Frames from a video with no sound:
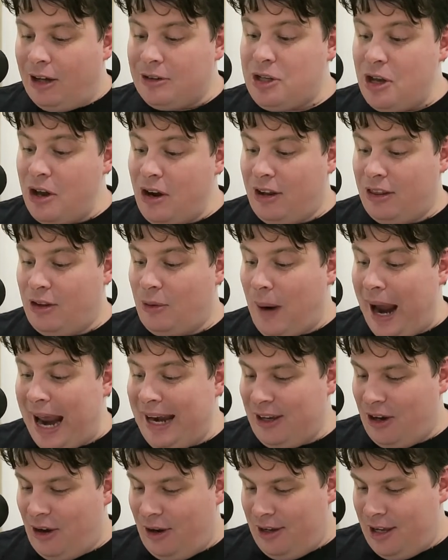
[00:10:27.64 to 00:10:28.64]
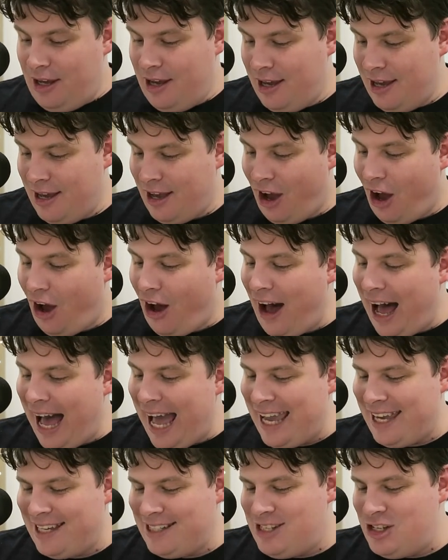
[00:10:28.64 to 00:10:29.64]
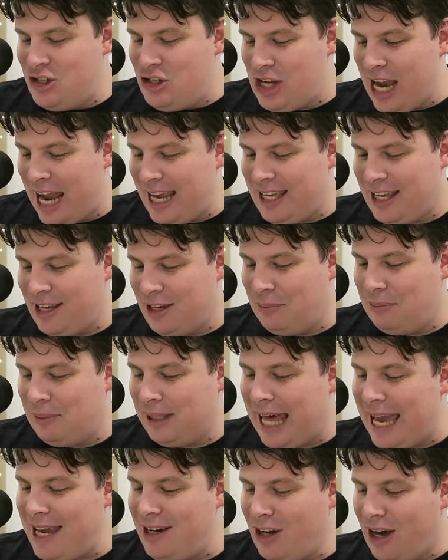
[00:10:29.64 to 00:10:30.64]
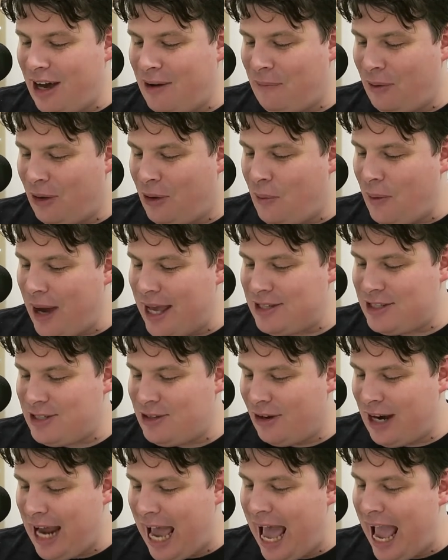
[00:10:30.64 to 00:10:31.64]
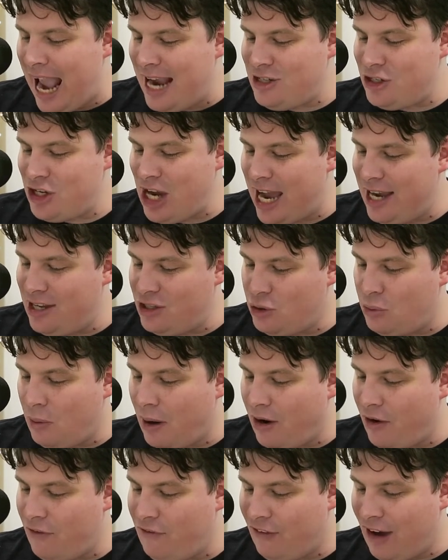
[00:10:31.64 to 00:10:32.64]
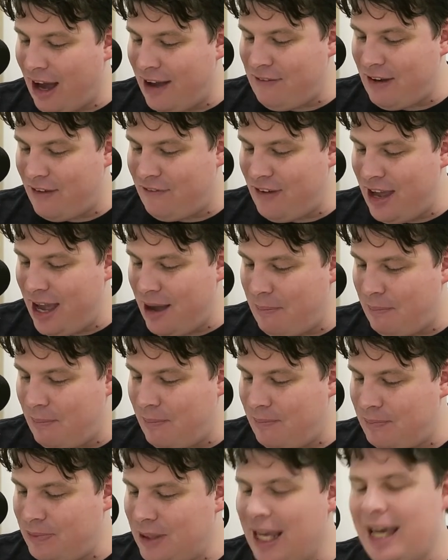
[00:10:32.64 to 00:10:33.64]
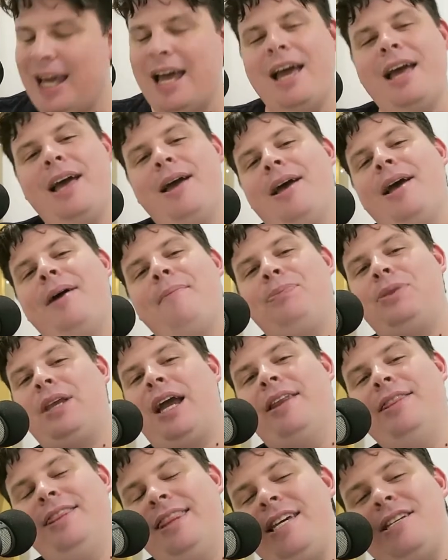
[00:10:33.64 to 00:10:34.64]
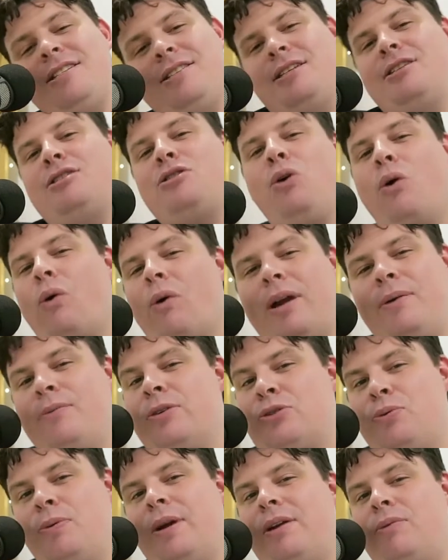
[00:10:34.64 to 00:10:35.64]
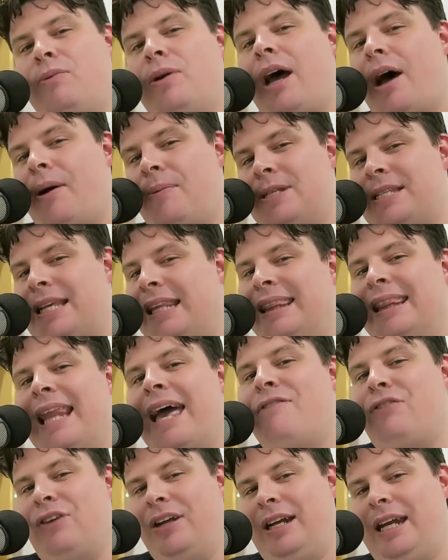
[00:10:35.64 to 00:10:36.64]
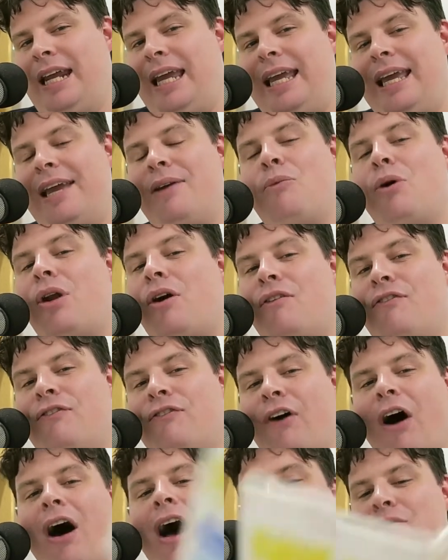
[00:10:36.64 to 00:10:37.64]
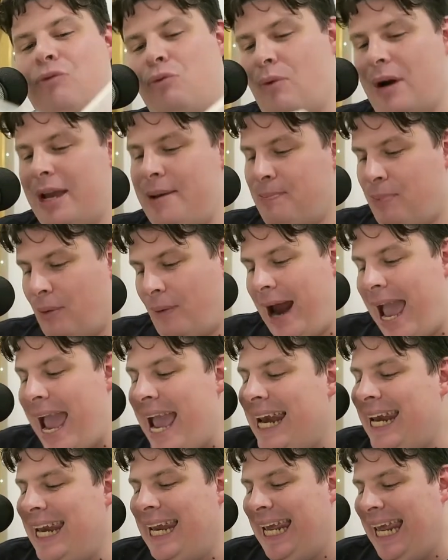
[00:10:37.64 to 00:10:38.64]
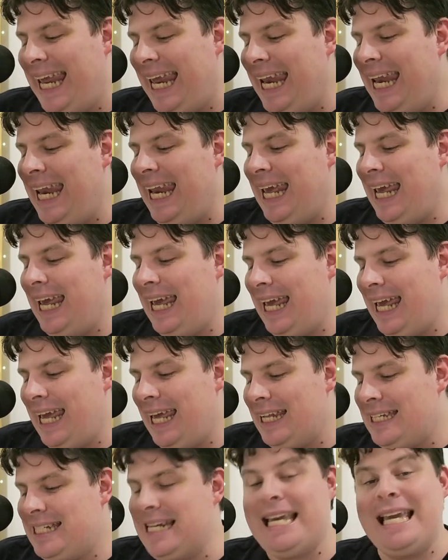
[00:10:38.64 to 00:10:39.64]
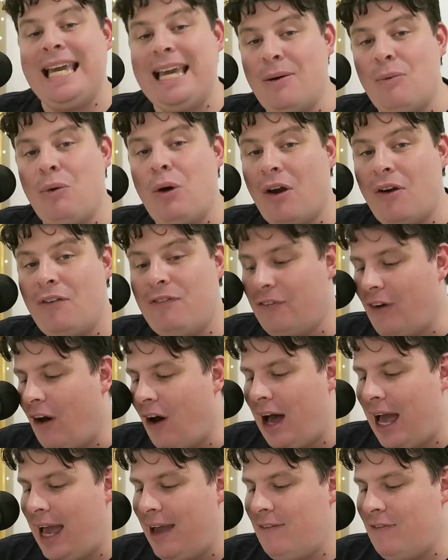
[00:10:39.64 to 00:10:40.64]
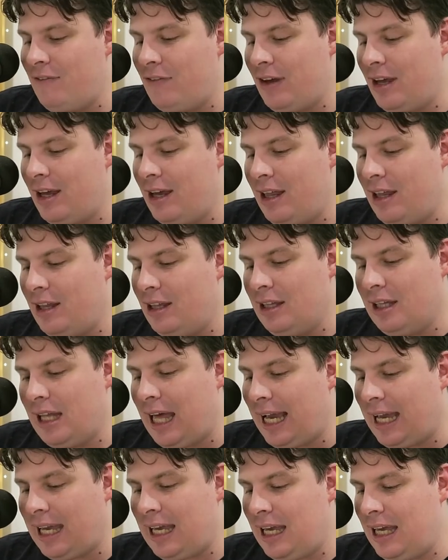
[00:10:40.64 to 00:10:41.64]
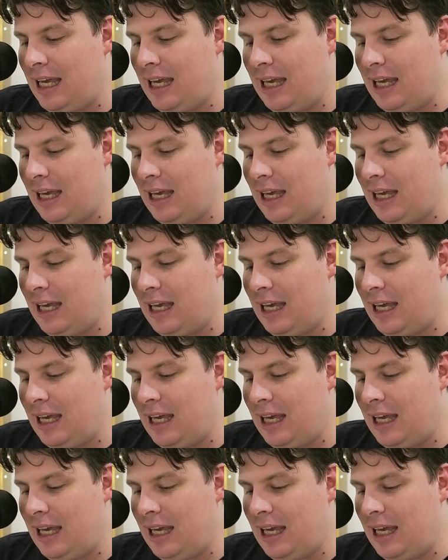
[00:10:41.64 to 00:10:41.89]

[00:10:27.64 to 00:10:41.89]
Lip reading: I'll turn on the radio. Hi, it's Jacob. Late night request on HH105FM. This story was written when I was 11. Hit 105 rebranded to Hit 105 like